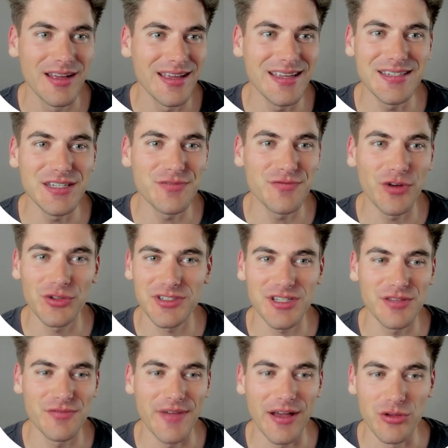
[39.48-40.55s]
It defaults to the
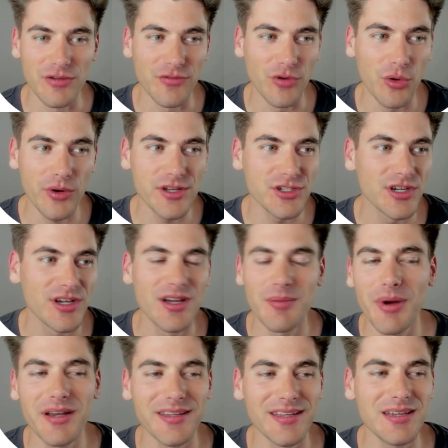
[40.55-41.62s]
value of orange,
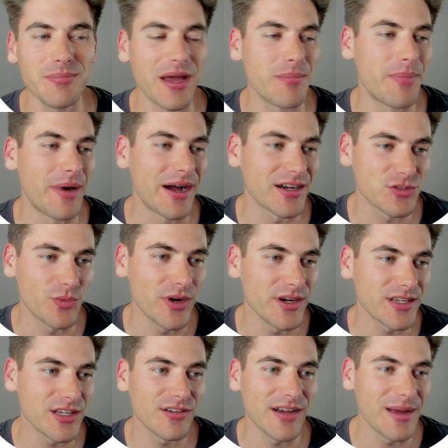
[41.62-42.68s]
but in my box one
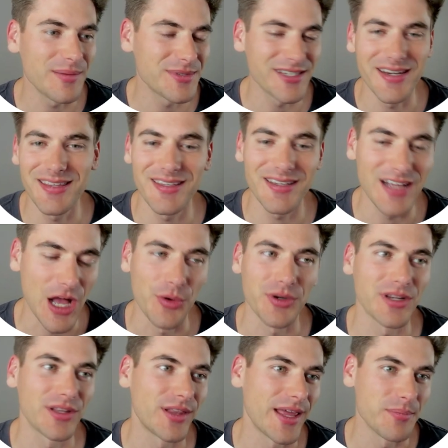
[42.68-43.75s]
here, I'm setting the color to
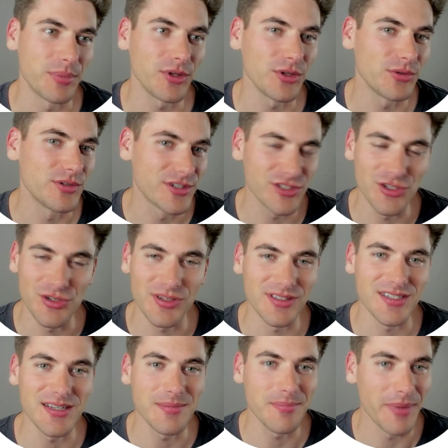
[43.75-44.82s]
light blue. So you can
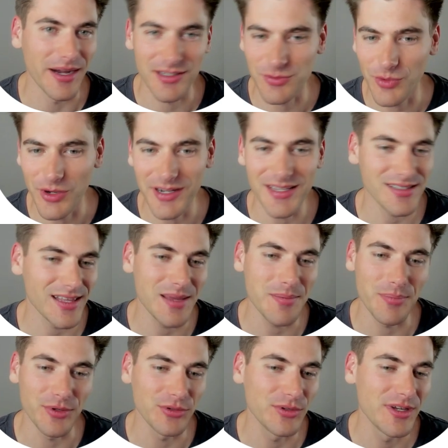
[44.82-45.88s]
see box one is light
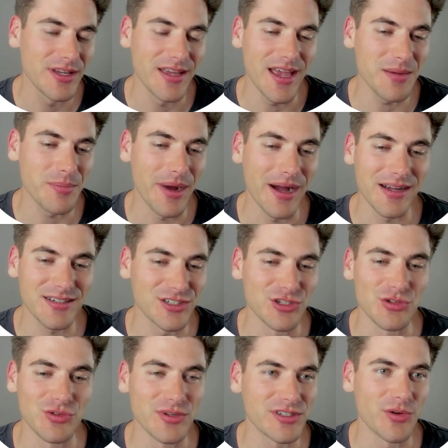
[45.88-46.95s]
blue and box
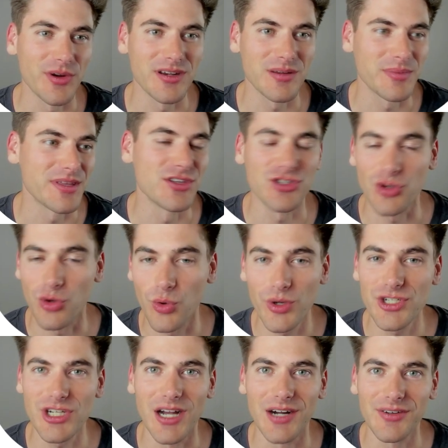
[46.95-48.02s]
two is going to be this
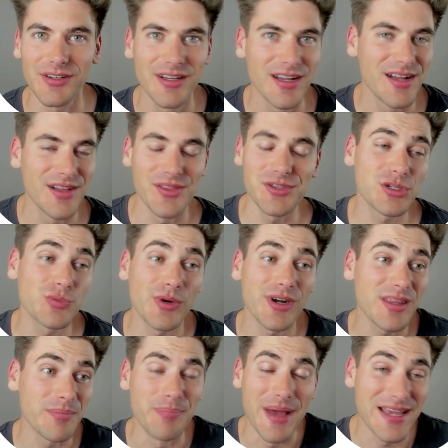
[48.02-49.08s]
orange color. This is one of the
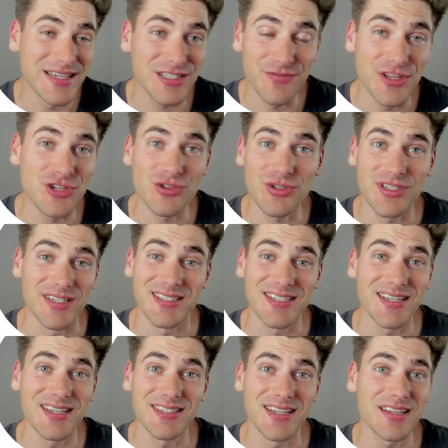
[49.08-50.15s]
best features to
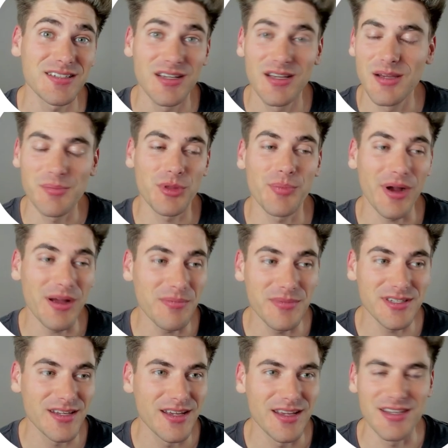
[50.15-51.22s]
CSS, but the problem
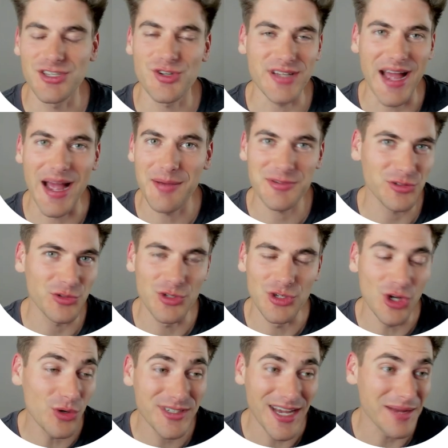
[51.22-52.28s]
is, is there's absolutely
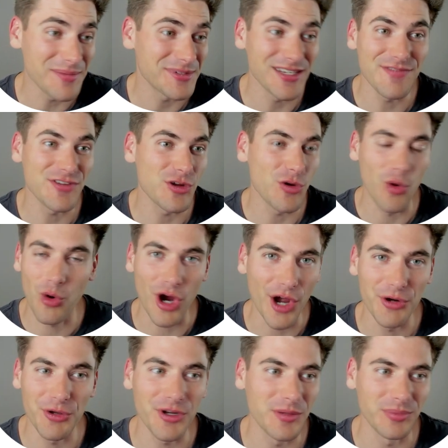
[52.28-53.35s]
no type safety or
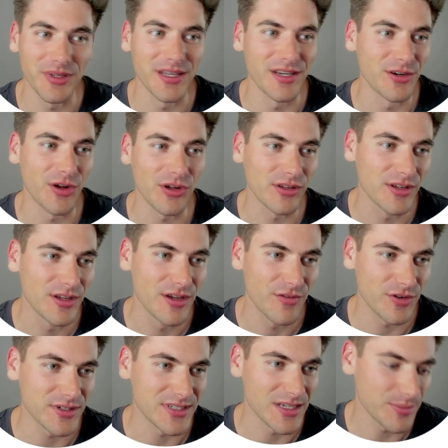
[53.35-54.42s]
autocomplete at all. For
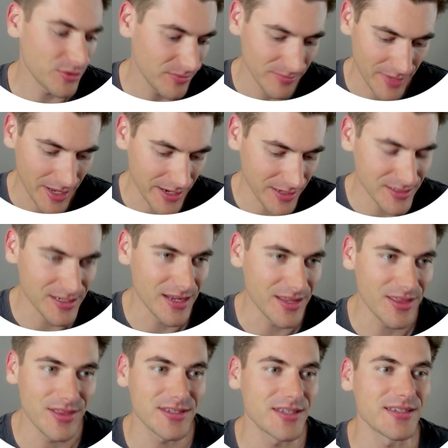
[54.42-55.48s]
example, I could say that
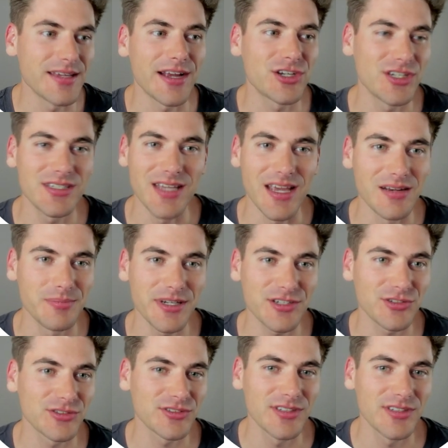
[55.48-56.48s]
this is actually 10 pixels.